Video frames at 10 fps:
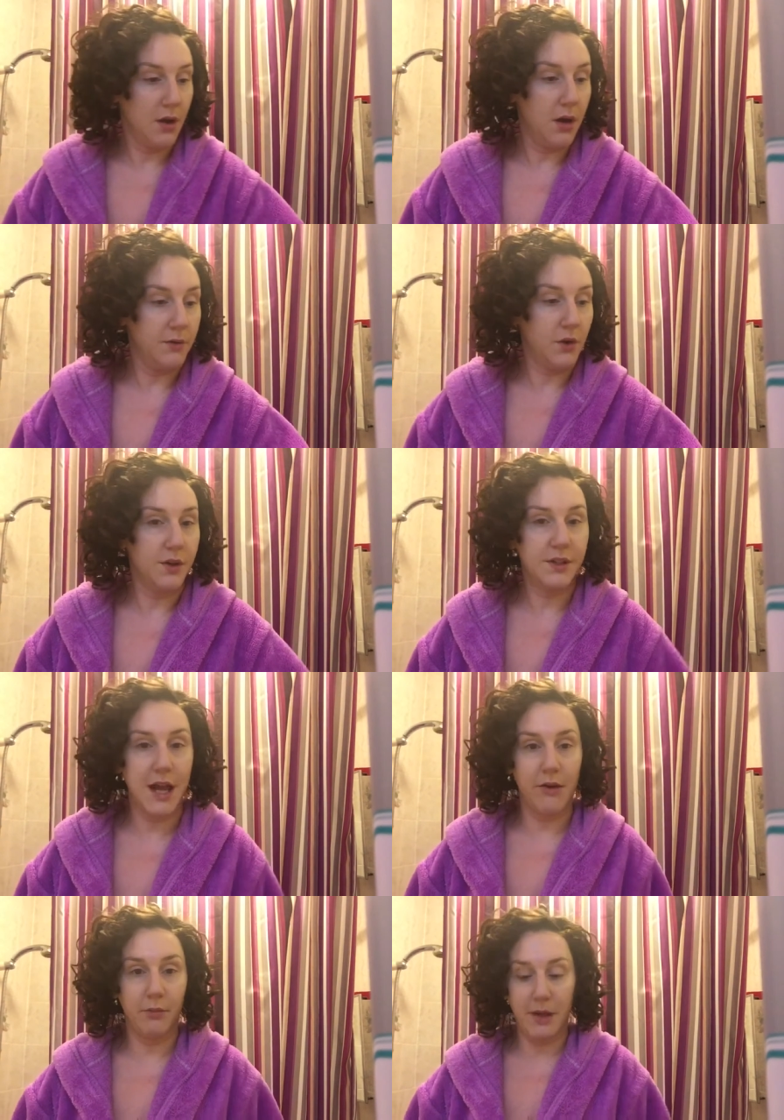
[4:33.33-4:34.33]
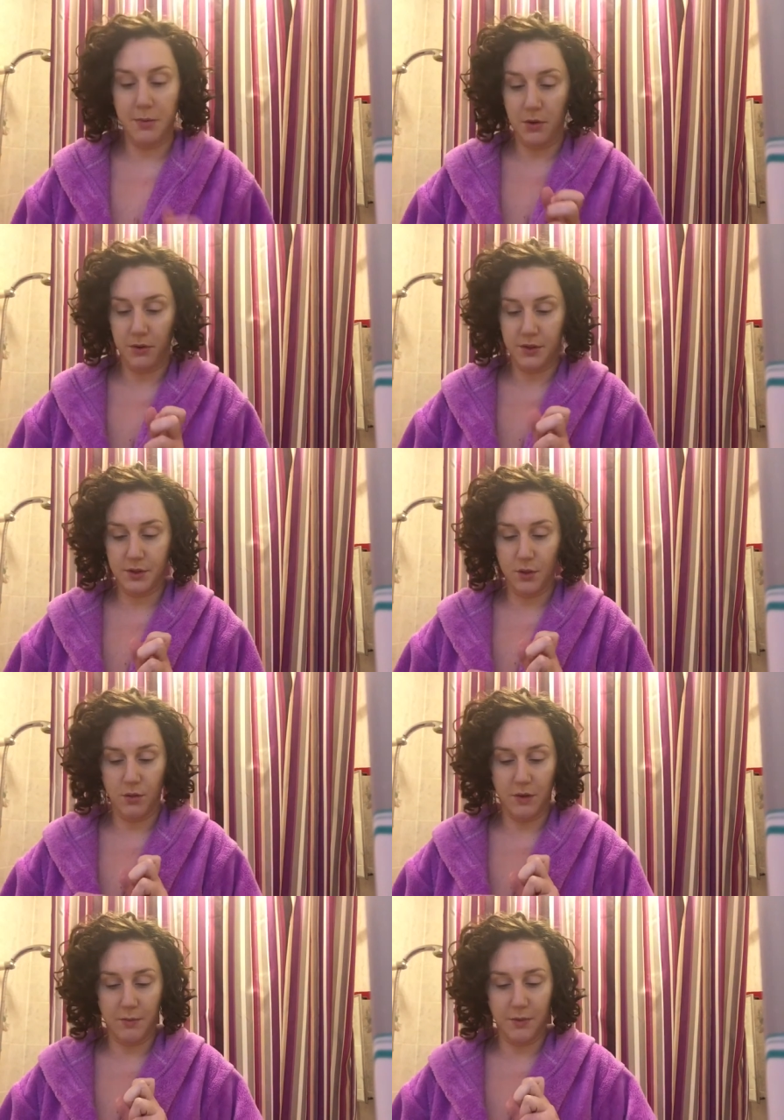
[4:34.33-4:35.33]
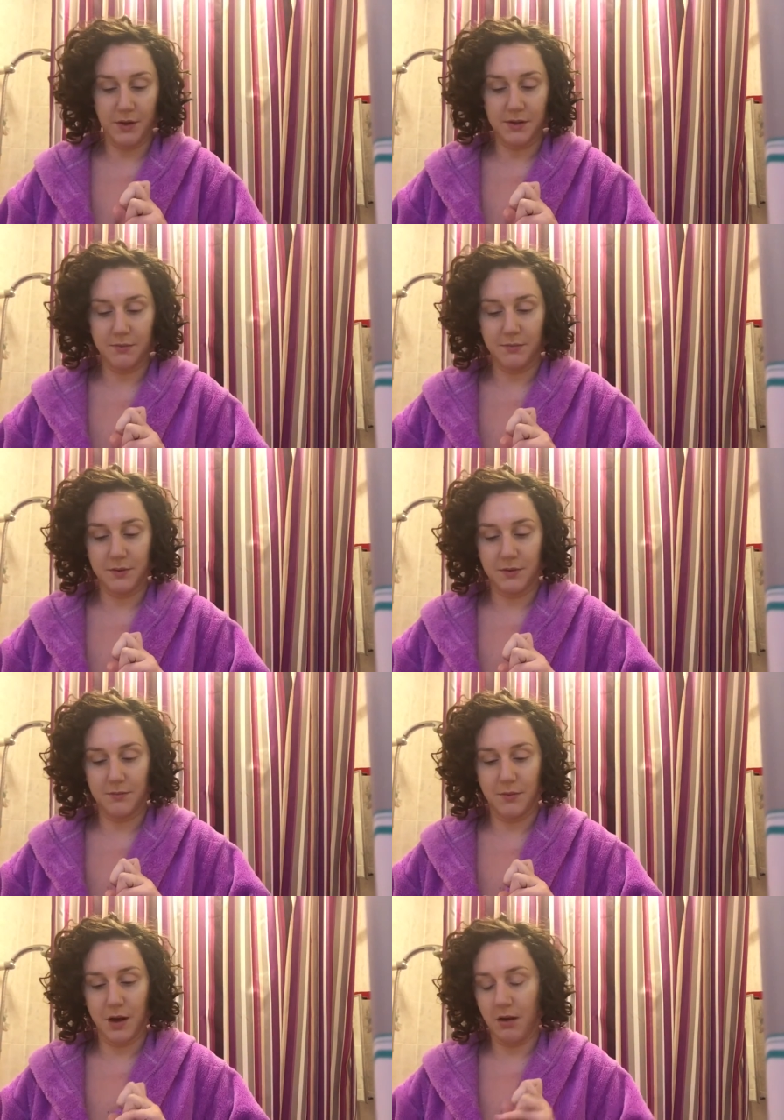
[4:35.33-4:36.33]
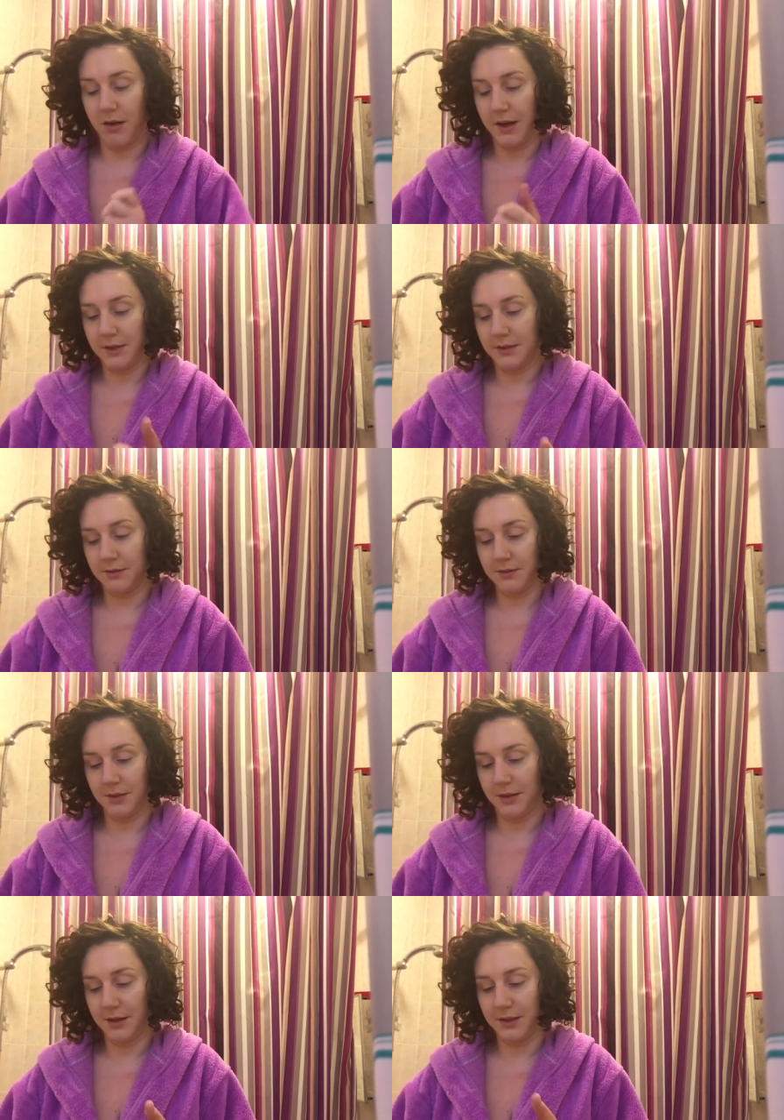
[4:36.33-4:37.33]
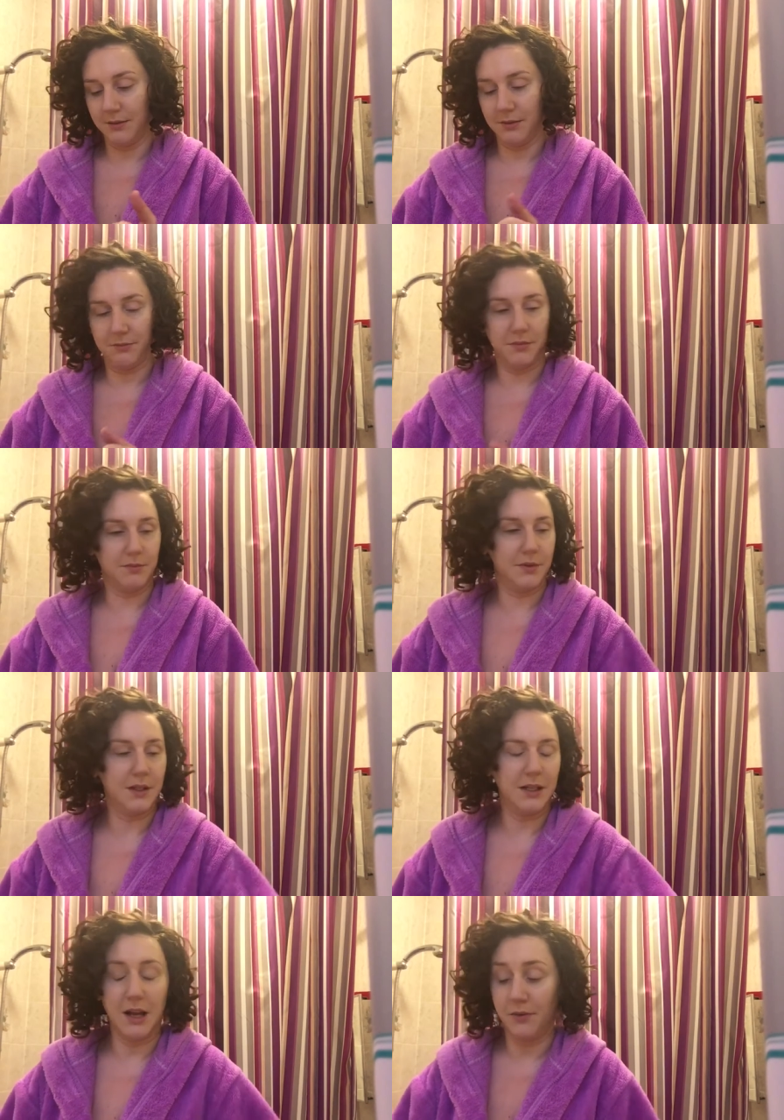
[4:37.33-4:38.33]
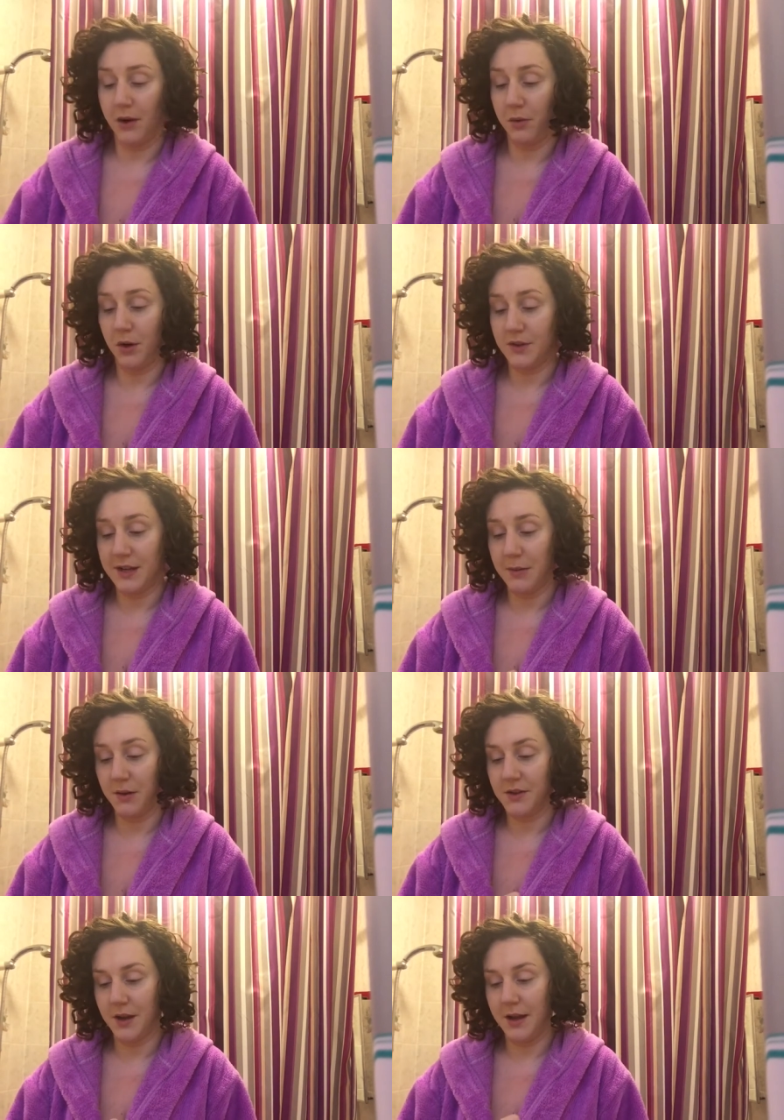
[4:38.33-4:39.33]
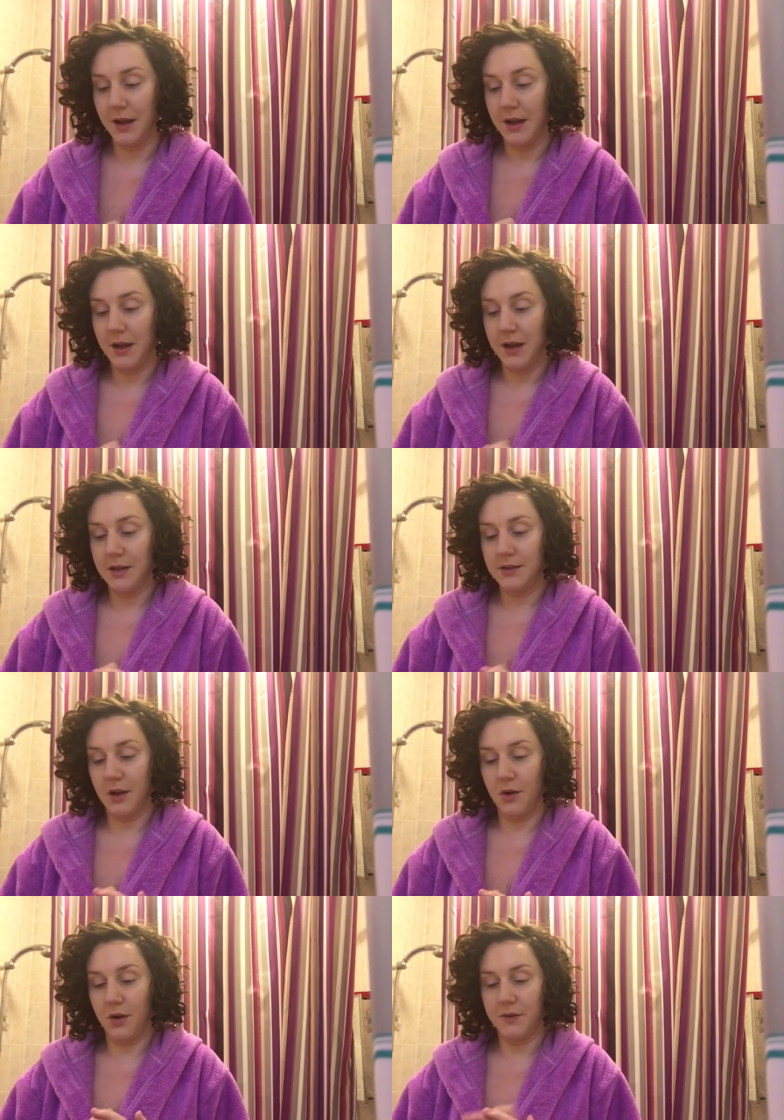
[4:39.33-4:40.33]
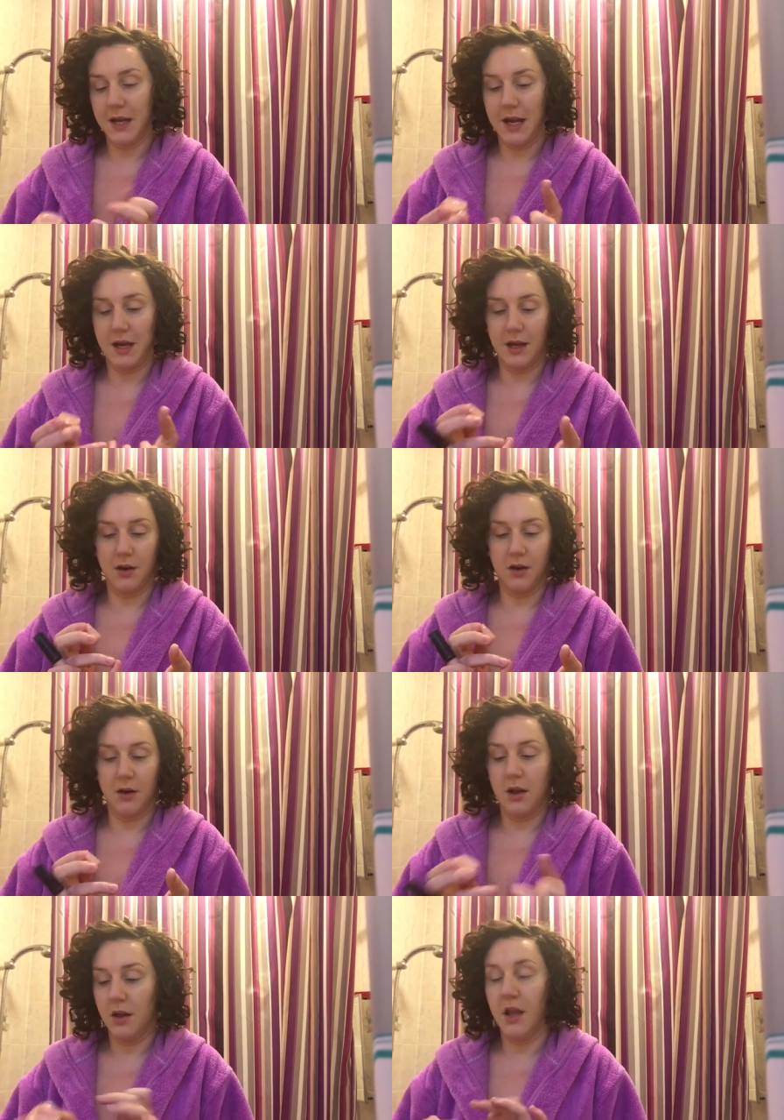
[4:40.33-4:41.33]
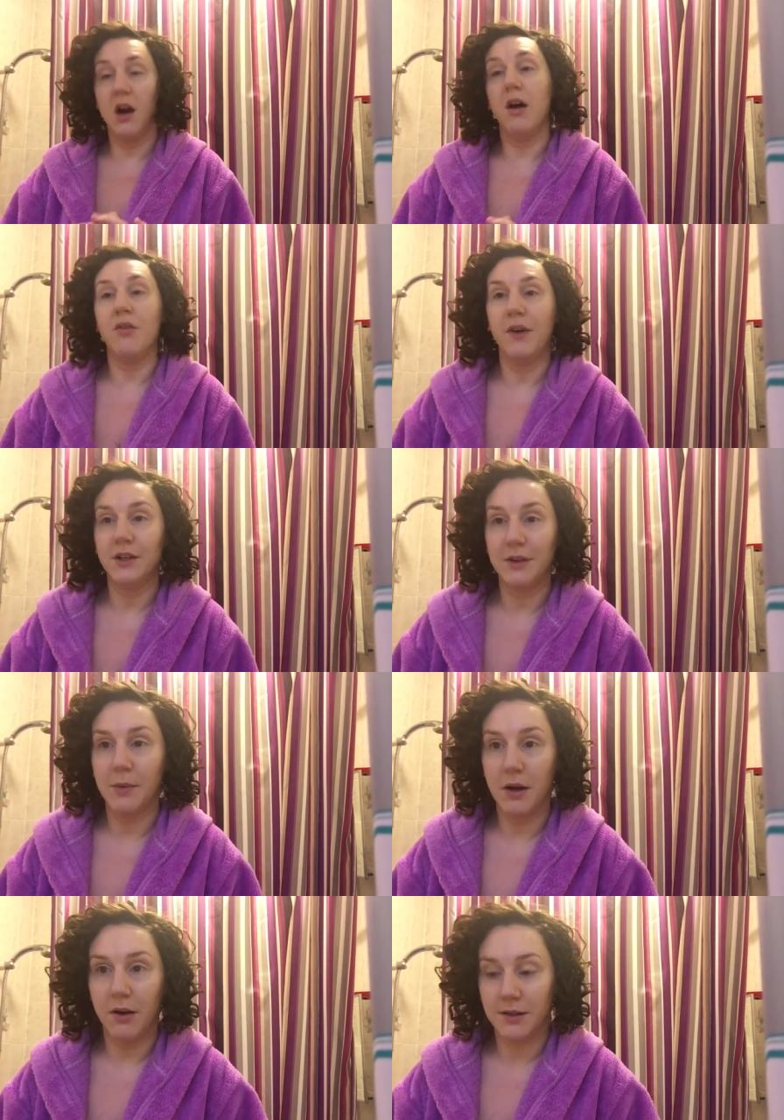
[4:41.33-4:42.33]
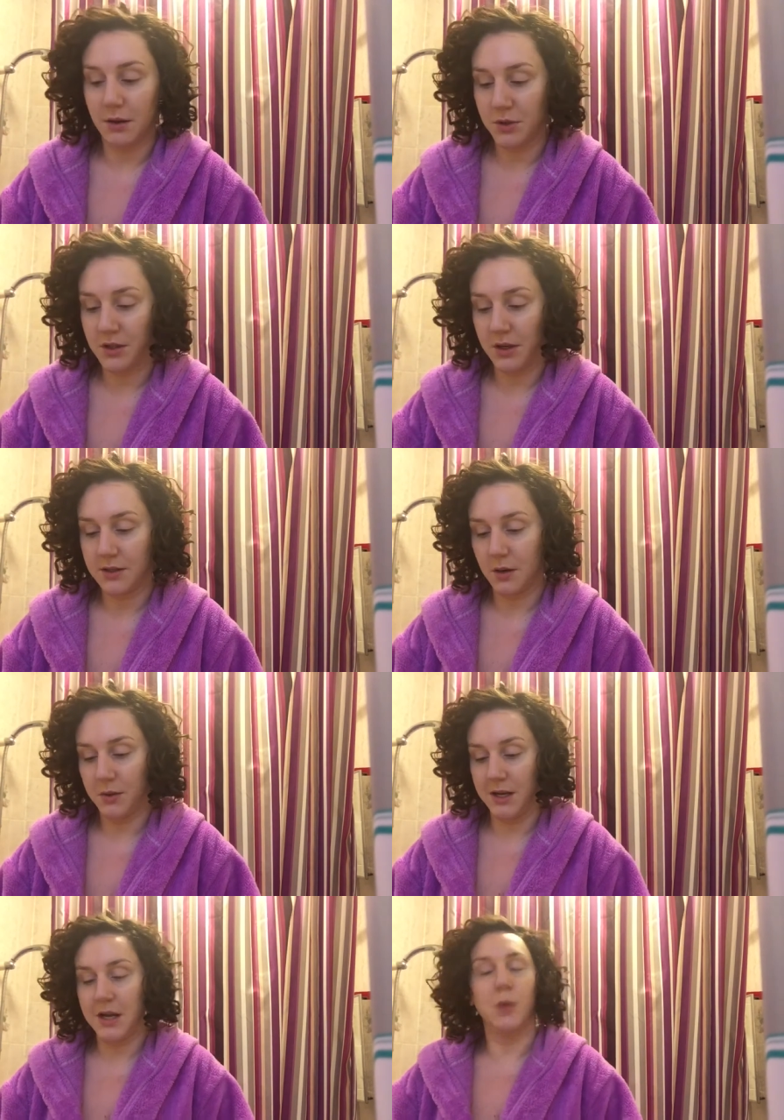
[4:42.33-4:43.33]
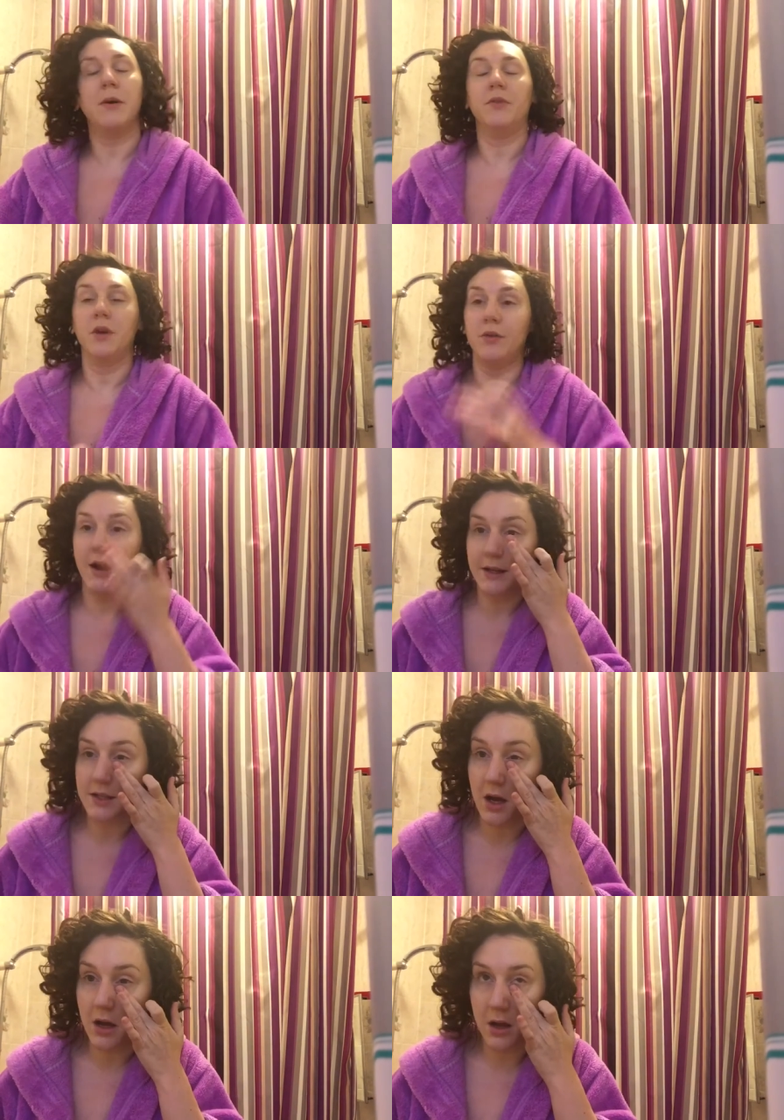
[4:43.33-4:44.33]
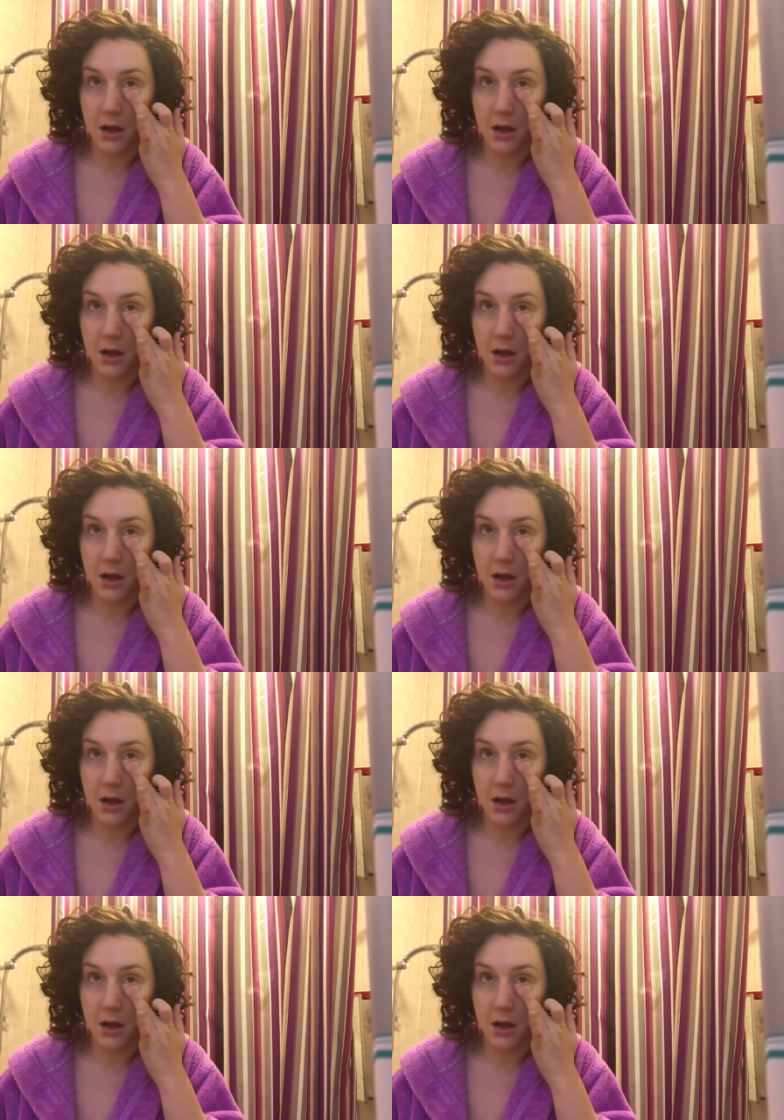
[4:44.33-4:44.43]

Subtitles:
of not scaring people on the school run, because my eyes, I didn't get very good sleep last night, so I've taken the eye effect around my eyes. I'm just going to start with a little bit of corrector.